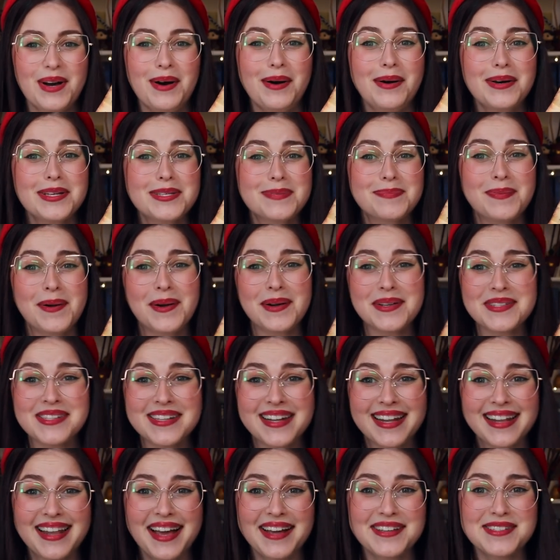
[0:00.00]
Oh, it's
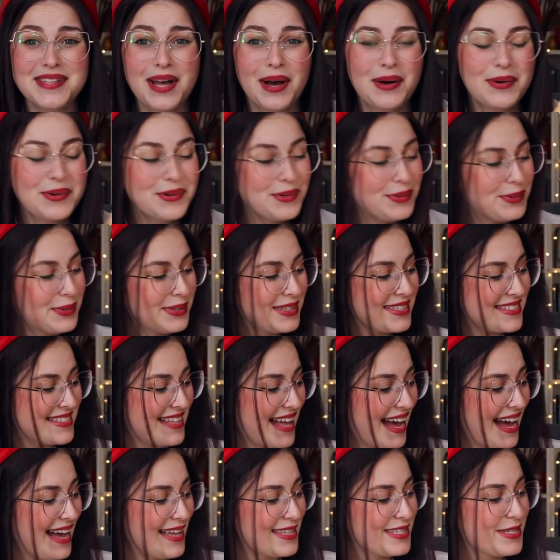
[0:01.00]
personalized. How cool is
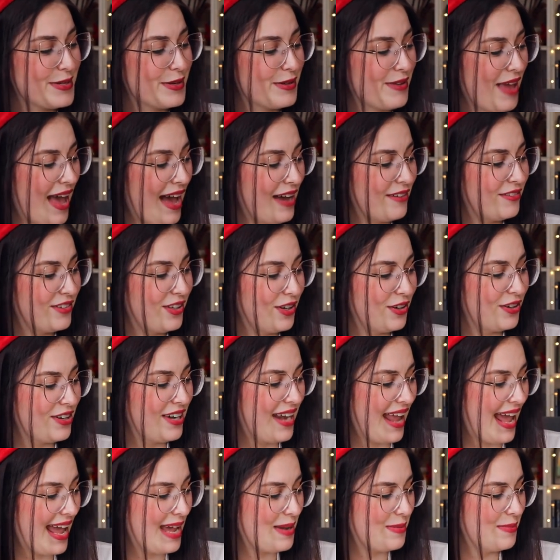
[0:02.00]
that? So it'll have your
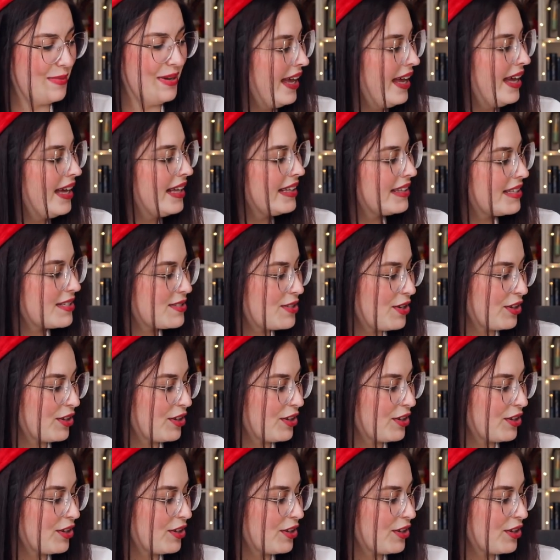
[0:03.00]
name. This